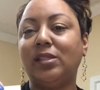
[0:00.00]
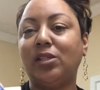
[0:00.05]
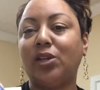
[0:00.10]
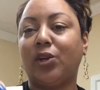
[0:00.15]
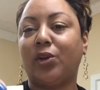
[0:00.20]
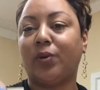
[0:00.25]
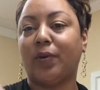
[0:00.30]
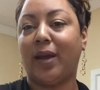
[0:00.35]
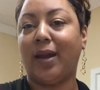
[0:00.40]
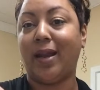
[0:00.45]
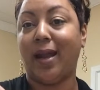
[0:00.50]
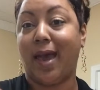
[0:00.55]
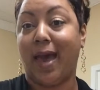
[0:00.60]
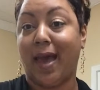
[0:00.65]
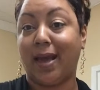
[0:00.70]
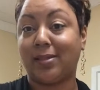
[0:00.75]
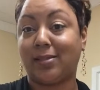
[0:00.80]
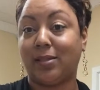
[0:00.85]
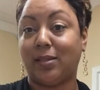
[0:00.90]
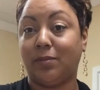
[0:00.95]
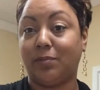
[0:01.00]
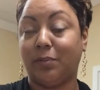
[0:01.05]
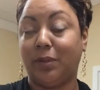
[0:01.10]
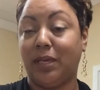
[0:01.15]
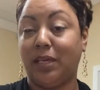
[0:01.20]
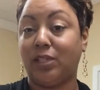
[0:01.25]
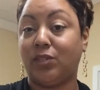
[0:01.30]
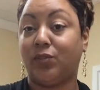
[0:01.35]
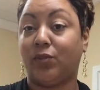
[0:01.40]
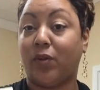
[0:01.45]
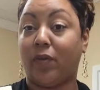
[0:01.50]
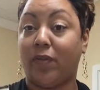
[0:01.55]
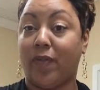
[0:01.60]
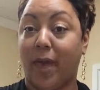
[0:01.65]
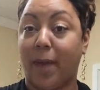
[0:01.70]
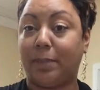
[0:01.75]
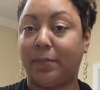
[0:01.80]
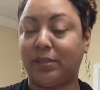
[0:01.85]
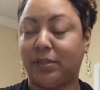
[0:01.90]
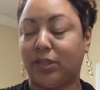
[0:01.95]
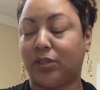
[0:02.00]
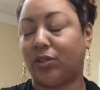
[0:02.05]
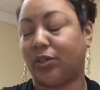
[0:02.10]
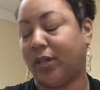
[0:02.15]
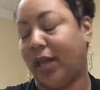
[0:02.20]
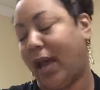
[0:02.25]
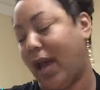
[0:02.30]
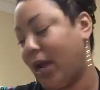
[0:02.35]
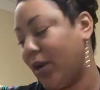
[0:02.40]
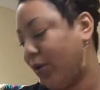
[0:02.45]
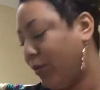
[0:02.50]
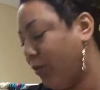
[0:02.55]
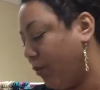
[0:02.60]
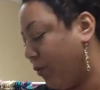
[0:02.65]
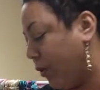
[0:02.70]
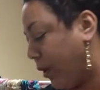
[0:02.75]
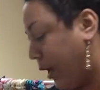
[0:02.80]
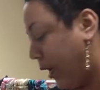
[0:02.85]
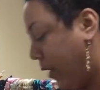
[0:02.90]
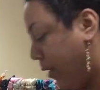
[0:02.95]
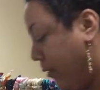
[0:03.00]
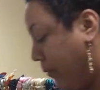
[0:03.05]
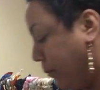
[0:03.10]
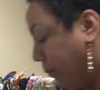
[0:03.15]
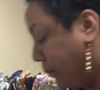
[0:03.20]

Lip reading: is a great accent piece for that particular category.